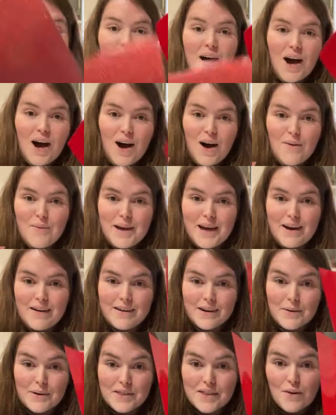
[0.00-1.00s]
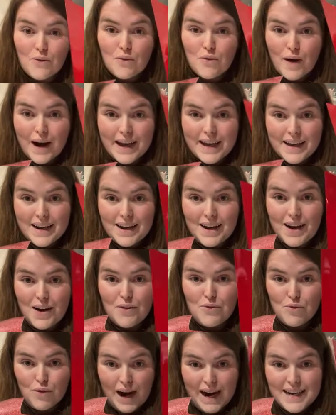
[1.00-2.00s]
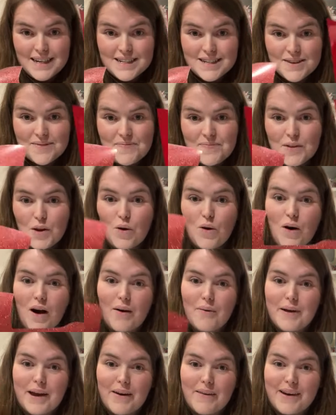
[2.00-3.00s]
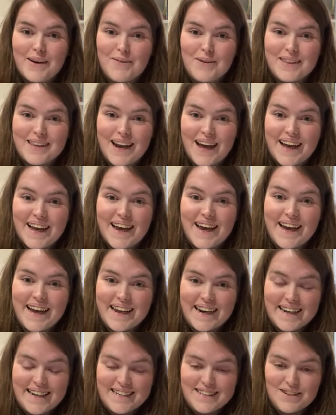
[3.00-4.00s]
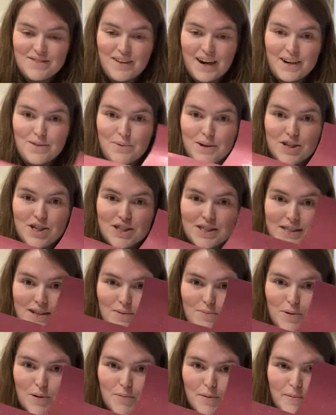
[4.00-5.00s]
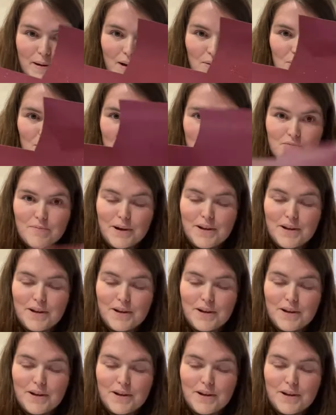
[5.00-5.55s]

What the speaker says: Are we going with regular red or are we going with like a glitter red, which is probably one of my